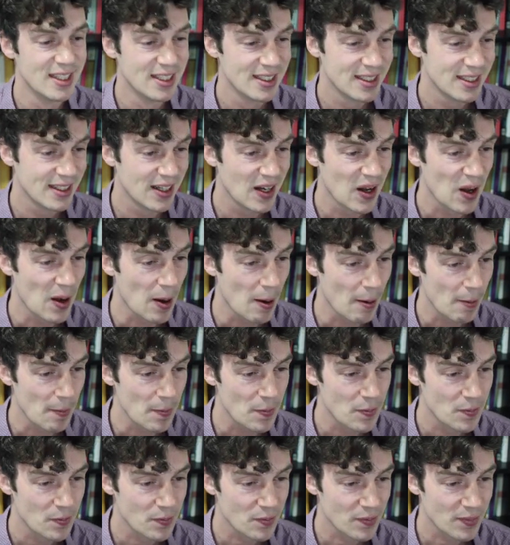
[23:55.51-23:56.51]

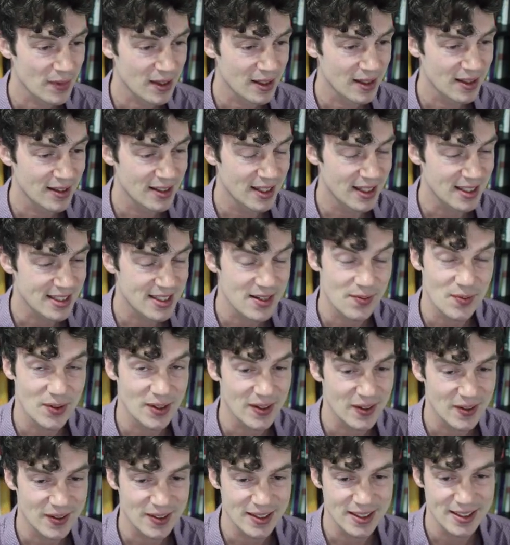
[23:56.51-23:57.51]
That's something you
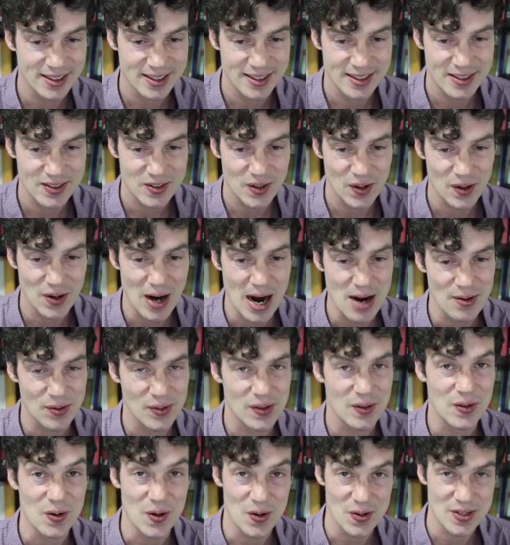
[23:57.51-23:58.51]
can toy around with
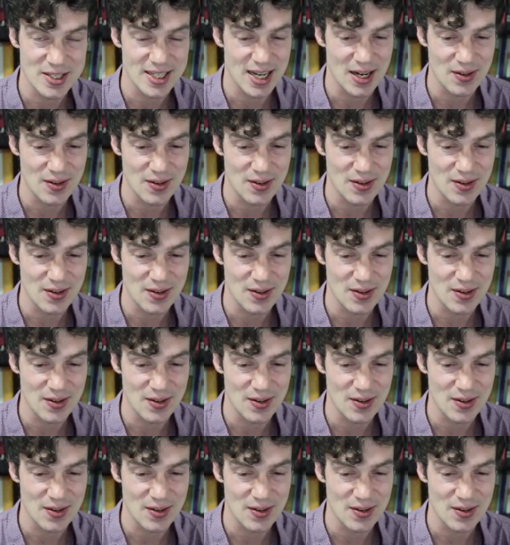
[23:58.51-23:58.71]
your own time